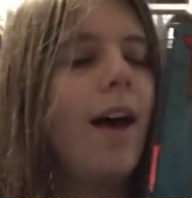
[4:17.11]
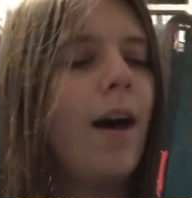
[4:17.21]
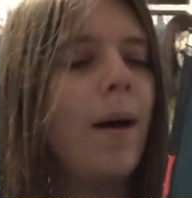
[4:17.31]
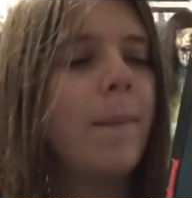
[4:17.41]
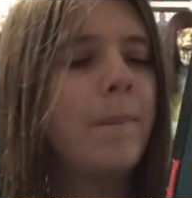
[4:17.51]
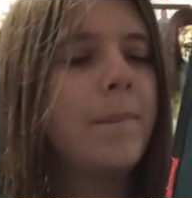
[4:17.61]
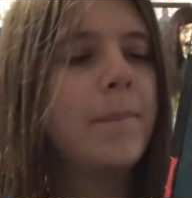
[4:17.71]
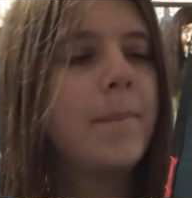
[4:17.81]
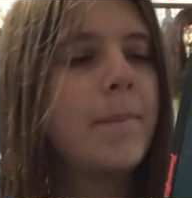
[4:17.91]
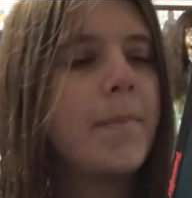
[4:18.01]
But
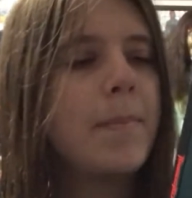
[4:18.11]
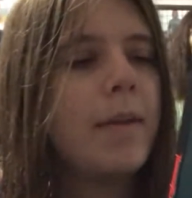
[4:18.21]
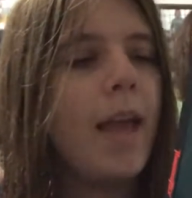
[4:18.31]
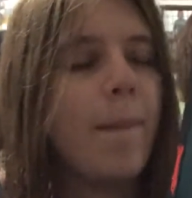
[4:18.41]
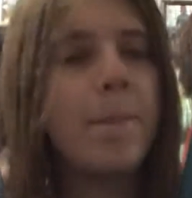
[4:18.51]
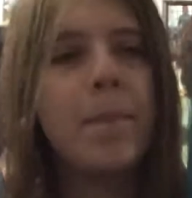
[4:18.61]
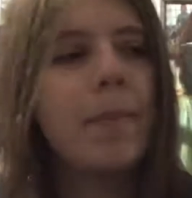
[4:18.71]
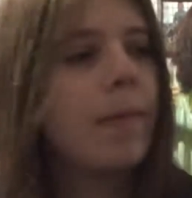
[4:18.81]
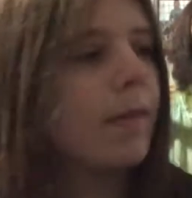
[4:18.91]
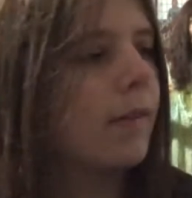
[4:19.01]
yeah,
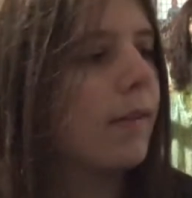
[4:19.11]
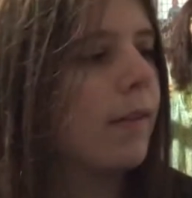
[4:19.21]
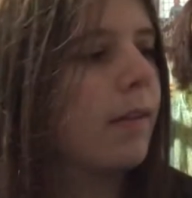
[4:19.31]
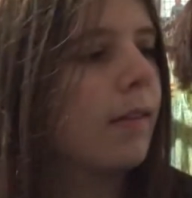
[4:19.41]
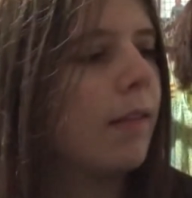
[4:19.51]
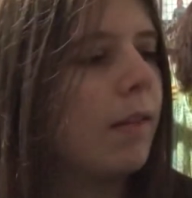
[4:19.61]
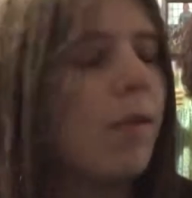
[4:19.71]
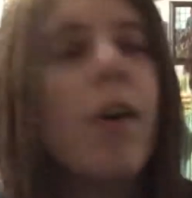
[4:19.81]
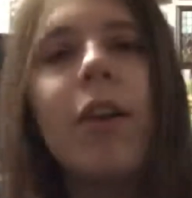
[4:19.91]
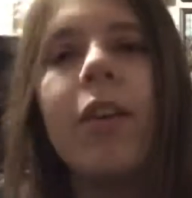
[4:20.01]
that's
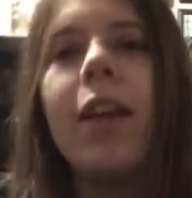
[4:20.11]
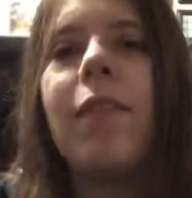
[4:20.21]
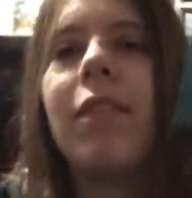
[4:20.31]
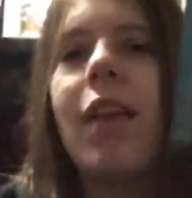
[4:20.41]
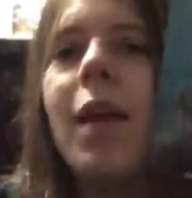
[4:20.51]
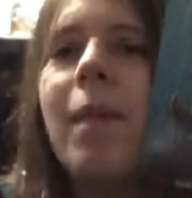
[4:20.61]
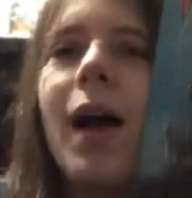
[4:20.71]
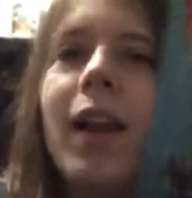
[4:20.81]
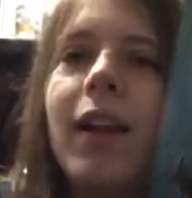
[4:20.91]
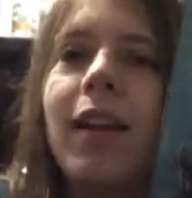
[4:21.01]
all I really have to say
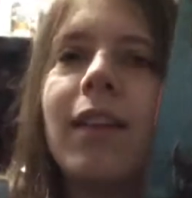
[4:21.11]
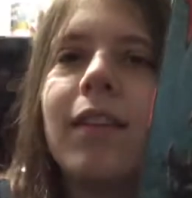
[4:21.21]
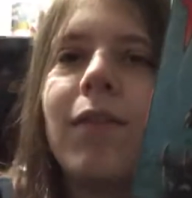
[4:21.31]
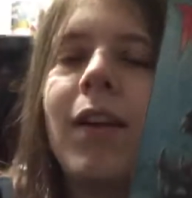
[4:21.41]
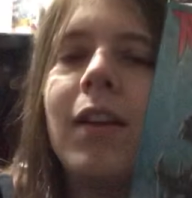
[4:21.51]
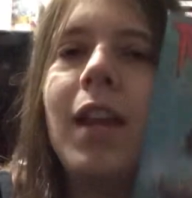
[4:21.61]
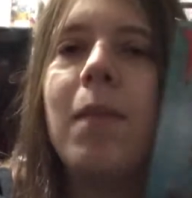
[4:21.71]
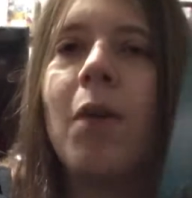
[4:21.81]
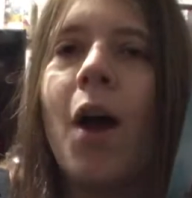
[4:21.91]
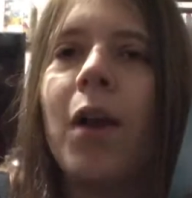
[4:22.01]
about it, because if I
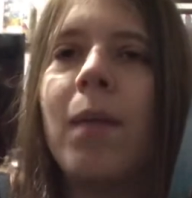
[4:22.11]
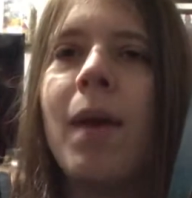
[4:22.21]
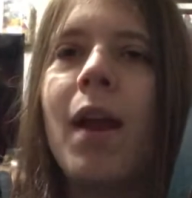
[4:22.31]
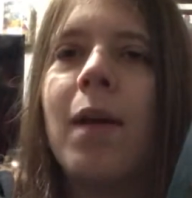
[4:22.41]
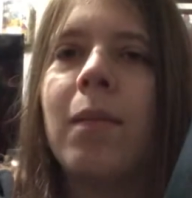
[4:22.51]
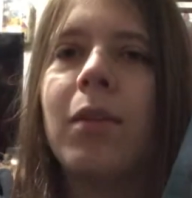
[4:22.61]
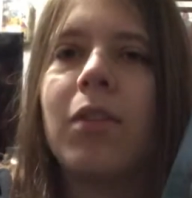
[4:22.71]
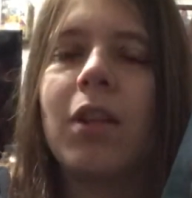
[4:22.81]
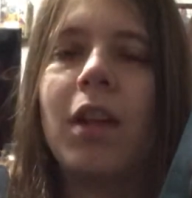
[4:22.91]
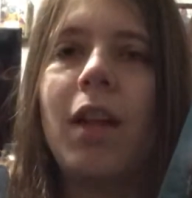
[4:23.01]
keep talking about it, I'm
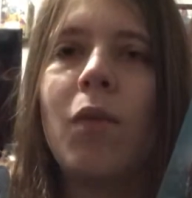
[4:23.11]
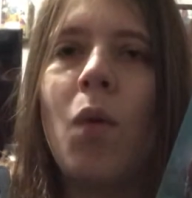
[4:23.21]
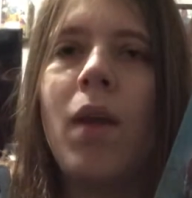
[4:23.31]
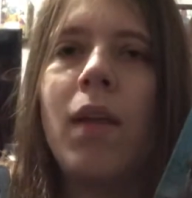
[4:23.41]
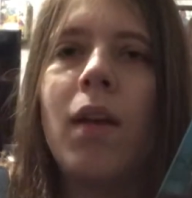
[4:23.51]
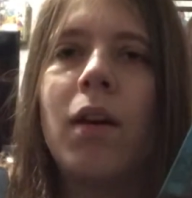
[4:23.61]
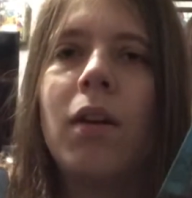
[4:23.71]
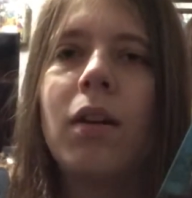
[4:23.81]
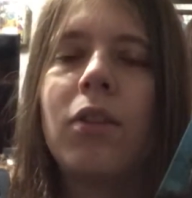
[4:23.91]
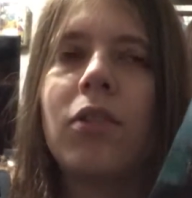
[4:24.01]
just going to give away,
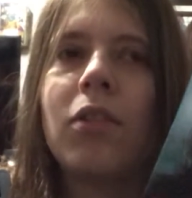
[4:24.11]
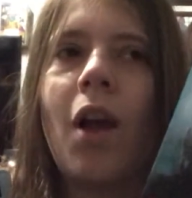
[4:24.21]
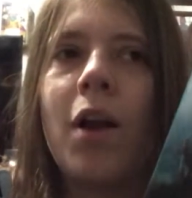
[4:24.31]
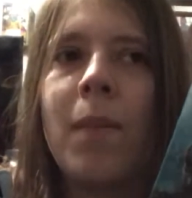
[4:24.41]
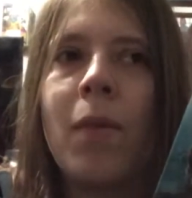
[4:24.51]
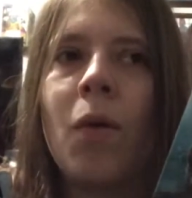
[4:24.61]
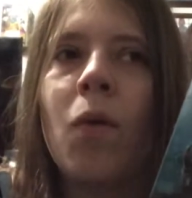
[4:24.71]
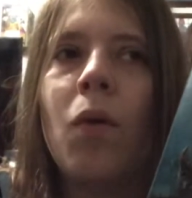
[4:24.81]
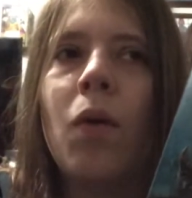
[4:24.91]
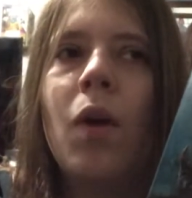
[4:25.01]
or just talk about the
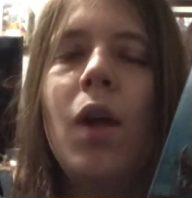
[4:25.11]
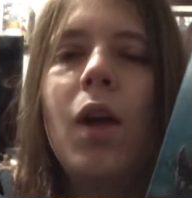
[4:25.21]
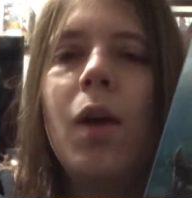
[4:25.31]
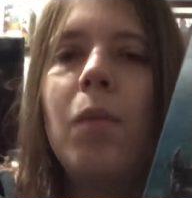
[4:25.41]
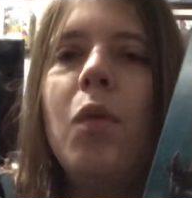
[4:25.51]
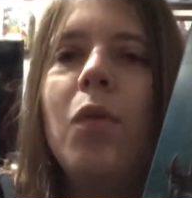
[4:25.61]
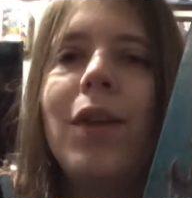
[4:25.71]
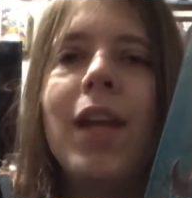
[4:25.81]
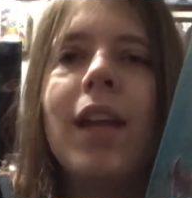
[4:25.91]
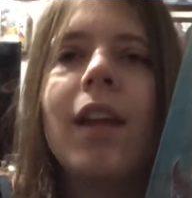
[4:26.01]
whole
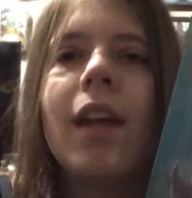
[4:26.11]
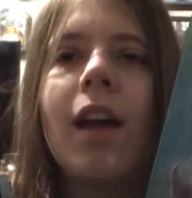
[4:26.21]
movie.